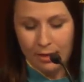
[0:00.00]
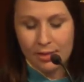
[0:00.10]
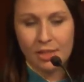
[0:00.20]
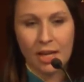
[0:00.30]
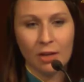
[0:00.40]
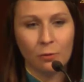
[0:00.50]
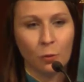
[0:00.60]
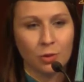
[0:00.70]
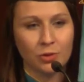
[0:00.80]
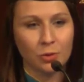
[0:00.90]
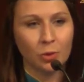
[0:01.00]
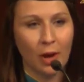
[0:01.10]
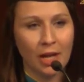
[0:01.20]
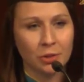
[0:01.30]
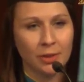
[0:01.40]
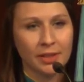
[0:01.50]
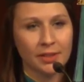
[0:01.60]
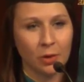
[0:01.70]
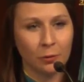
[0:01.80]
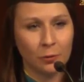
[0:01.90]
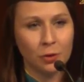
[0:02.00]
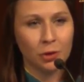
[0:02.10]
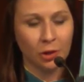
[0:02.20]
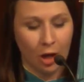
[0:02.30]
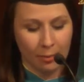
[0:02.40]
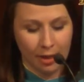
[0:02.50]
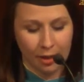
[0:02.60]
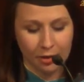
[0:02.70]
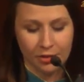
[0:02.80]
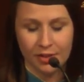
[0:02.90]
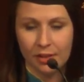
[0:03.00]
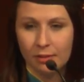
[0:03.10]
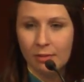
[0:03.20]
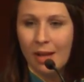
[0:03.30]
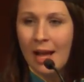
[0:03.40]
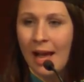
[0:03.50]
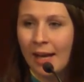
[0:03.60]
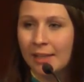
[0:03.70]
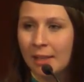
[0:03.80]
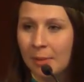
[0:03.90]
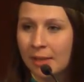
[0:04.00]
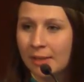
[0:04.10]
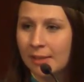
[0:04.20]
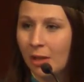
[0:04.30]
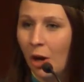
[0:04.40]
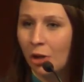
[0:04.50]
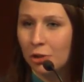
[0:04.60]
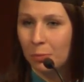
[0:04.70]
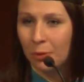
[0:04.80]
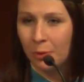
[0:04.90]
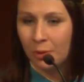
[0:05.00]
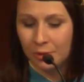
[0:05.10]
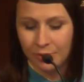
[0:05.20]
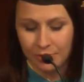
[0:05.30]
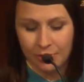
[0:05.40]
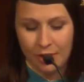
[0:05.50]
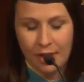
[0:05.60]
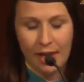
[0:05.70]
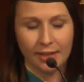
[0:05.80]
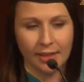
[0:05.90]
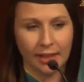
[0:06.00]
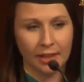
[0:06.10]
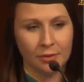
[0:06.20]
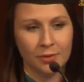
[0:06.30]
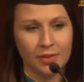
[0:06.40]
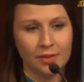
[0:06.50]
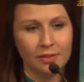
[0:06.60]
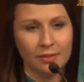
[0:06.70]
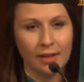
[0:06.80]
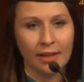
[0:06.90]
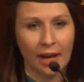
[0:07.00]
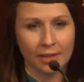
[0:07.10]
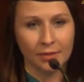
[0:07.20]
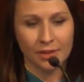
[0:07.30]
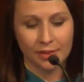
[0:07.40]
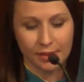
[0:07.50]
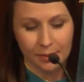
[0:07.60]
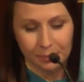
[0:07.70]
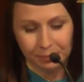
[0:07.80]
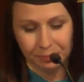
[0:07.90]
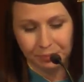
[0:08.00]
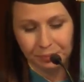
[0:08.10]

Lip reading: Today, Ford School graduates are future lawmakers, academics, entrepreneurs, executives, and activists.